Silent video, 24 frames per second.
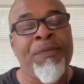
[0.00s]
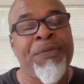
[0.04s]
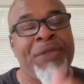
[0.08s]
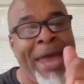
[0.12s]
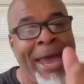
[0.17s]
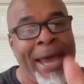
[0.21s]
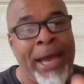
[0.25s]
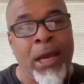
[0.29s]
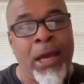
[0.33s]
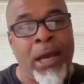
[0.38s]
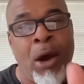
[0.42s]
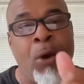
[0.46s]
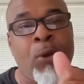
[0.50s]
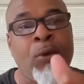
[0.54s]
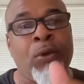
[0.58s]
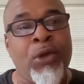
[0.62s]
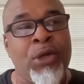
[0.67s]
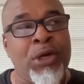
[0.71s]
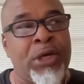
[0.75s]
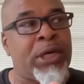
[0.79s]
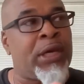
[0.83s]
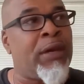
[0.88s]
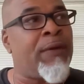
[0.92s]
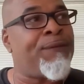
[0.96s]
They go
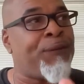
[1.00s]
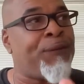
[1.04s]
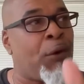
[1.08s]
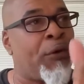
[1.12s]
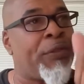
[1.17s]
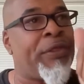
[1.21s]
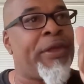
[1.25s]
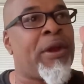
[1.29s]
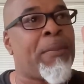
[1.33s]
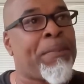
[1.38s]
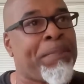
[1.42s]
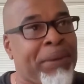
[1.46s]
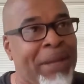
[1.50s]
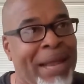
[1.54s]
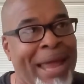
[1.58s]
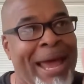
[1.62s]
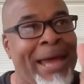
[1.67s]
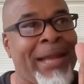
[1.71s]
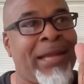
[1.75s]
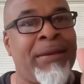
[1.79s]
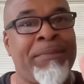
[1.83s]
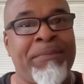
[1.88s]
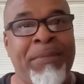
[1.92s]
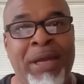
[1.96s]
looking for their
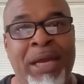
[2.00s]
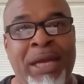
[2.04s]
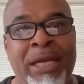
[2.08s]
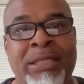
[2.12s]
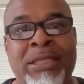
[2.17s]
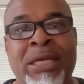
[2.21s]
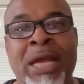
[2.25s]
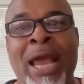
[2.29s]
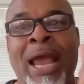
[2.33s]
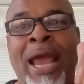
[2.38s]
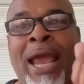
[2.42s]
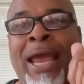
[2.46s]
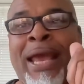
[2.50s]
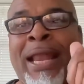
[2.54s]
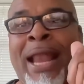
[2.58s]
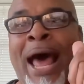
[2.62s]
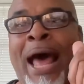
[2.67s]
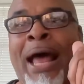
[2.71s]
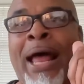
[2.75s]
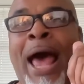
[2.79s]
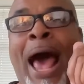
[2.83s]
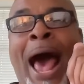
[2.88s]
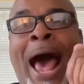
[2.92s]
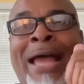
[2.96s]
platinum hits.
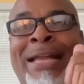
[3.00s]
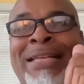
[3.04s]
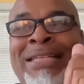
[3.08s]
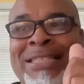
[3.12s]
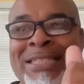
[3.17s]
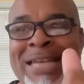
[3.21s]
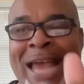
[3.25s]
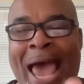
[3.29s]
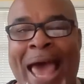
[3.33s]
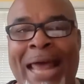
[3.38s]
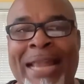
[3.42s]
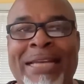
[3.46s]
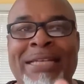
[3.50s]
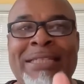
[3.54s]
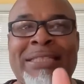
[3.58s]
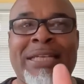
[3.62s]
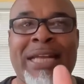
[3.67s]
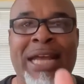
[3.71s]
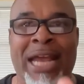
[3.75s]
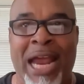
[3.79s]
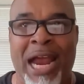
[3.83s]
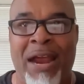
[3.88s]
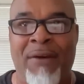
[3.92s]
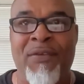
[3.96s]
And I, I
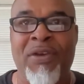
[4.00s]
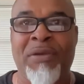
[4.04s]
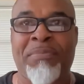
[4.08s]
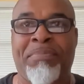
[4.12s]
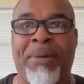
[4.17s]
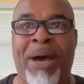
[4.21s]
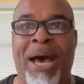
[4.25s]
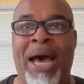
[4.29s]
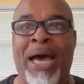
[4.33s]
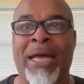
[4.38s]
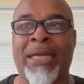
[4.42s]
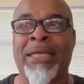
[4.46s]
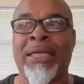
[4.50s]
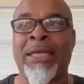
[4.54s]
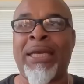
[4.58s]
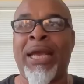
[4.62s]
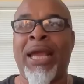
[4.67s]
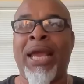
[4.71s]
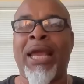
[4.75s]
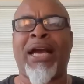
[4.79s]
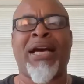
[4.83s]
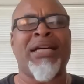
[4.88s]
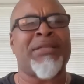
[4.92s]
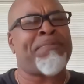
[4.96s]
challenged everybody
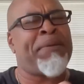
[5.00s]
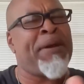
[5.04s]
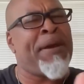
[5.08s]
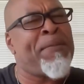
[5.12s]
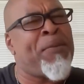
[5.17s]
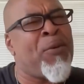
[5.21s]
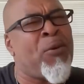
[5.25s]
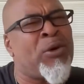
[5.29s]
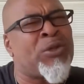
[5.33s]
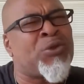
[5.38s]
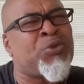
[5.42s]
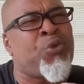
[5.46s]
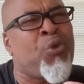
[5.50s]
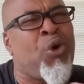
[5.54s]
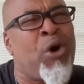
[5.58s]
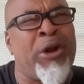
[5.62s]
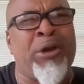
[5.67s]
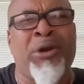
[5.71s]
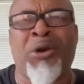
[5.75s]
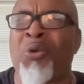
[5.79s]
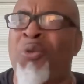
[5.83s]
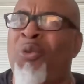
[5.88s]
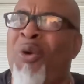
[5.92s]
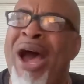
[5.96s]
because people was
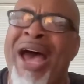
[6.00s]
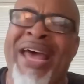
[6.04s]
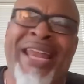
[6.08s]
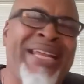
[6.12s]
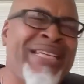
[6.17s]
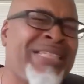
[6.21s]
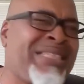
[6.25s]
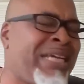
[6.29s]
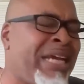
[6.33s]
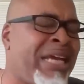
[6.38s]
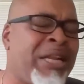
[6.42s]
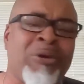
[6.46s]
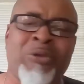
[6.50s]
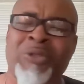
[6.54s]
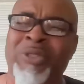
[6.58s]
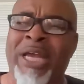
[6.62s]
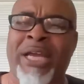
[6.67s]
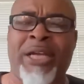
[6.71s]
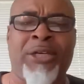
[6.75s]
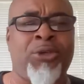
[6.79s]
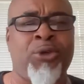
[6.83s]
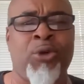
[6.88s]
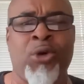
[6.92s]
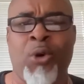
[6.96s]
wondering why they channels
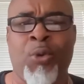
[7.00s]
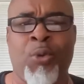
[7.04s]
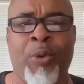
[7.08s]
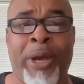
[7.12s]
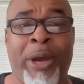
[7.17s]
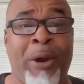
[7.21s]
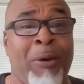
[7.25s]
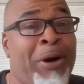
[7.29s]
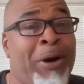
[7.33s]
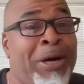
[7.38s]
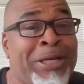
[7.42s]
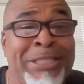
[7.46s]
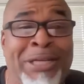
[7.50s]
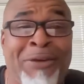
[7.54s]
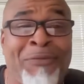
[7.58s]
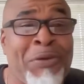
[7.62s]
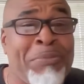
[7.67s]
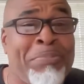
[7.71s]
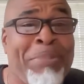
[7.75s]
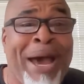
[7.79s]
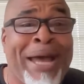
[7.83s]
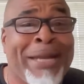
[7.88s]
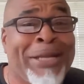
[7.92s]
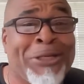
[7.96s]
ain't doing well because
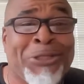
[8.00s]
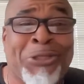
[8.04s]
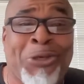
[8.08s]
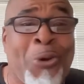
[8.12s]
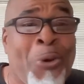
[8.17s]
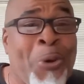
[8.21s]
everybody is